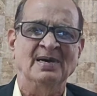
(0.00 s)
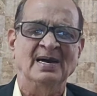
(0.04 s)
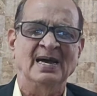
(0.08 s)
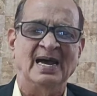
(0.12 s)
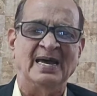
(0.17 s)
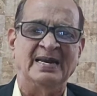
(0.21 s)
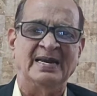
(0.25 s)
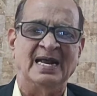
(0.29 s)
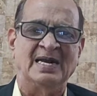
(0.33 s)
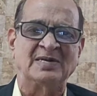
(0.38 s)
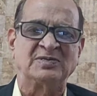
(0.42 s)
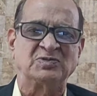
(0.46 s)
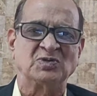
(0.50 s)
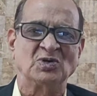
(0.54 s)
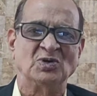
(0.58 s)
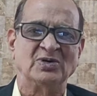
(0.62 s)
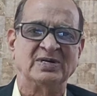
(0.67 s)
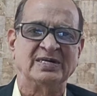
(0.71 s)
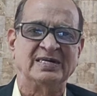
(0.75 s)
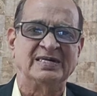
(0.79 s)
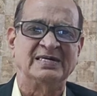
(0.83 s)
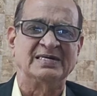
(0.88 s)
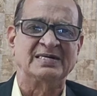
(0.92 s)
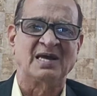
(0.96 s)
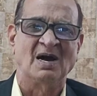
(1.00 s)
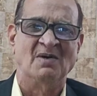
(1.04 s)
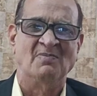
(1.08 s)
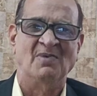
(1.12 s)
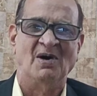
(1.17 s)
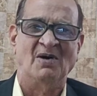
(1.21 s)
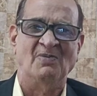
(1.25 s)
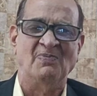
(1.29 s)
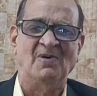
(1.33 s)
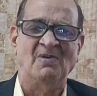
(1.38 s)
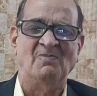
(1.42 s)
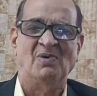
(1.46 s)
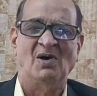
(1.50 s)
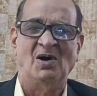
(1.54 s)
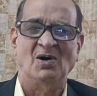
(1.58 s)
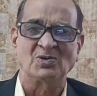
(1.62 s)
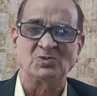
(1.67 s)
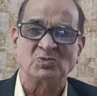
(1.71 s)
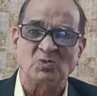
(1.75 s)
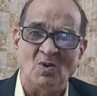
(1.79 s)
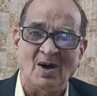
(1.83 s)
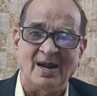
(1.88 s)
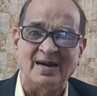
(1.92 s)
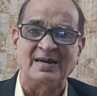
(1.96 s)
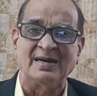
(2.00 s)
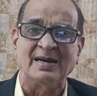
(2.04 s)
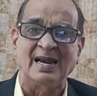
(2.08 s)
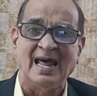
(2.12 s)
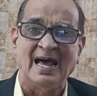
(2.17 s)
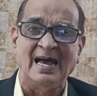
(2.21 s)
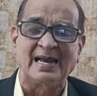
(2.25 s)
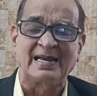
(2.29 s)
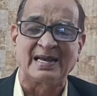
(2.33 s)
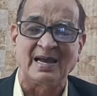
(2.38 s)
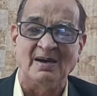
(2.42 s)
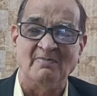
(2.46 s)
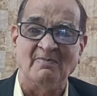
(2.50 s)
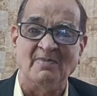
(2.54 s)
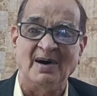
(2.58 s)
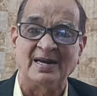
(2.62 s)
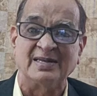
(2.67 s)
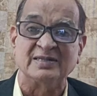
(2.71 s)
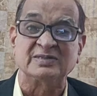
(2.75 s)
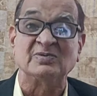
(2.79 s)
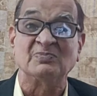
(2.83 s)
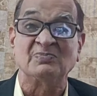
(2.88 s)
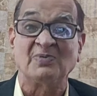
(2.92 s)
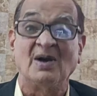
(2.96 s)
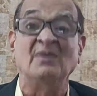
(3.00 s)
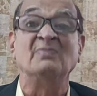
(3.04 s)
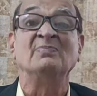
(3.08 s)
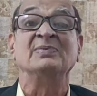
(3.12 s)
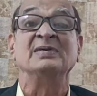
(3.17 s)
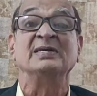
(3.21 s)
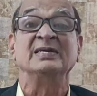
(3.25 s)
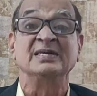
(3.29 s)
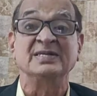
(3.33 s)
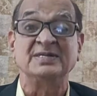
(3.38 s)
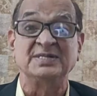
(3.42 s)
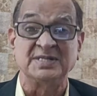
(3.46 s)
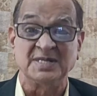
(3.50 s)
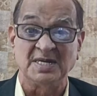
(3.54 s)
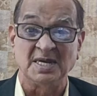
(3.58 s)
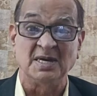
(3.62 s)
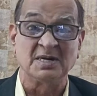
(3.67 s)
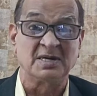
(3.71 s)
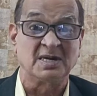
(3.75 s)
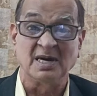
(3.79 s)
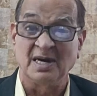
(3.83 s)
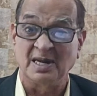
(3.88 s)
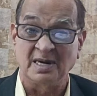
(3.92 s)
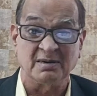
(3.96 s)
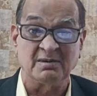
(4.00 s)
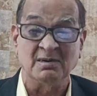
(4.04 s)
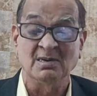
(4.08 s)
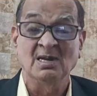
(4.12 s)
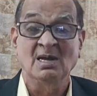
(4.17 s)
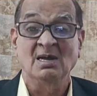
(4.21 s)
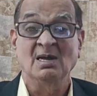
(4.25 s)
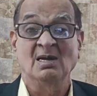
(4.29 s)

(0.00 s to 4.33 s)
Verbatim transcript: an assured income of about one lakh a month from each acre.